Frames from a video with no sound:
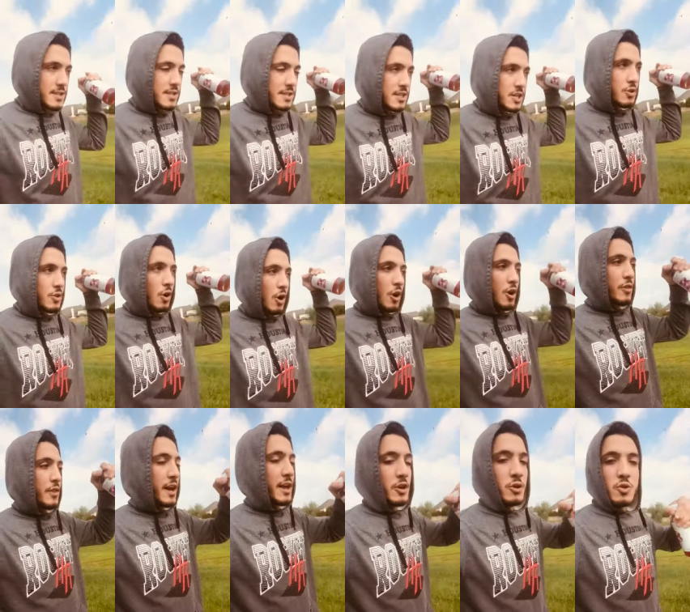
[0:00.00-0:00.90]
you know, all
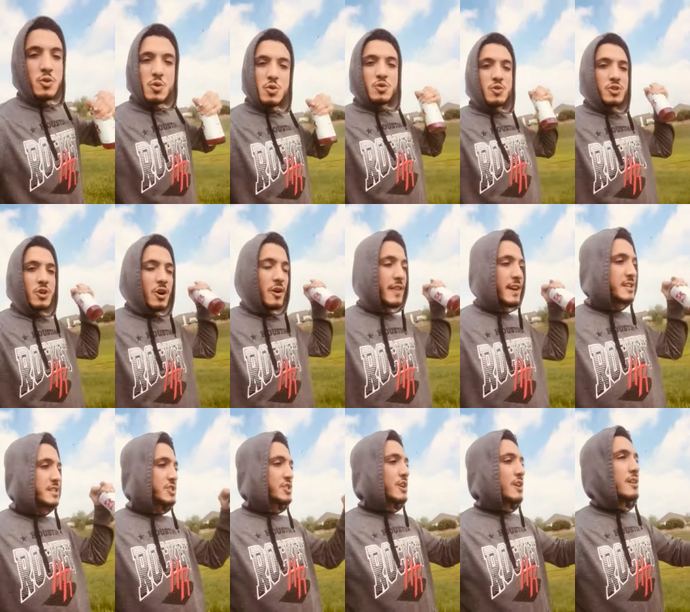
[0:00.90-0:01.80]
that news, all
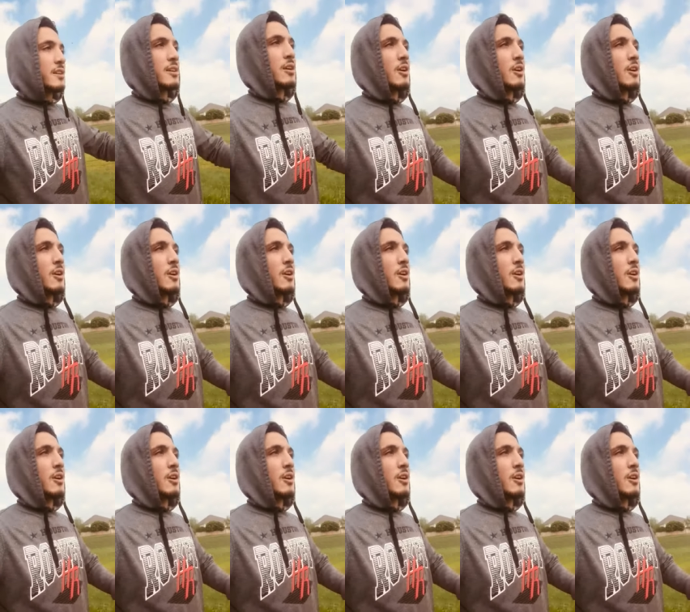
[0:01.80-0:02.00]
that junk,